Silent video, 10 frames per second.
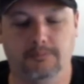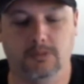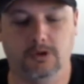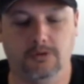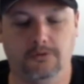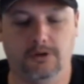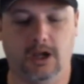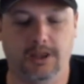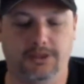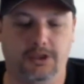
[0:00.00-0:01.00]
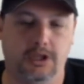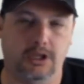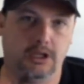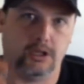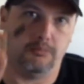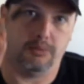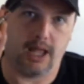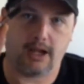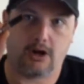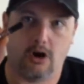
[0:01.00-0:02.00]
You've got the
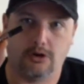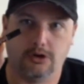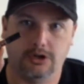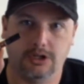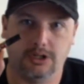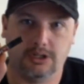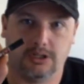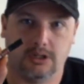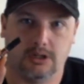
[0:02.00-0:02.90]
black cartridges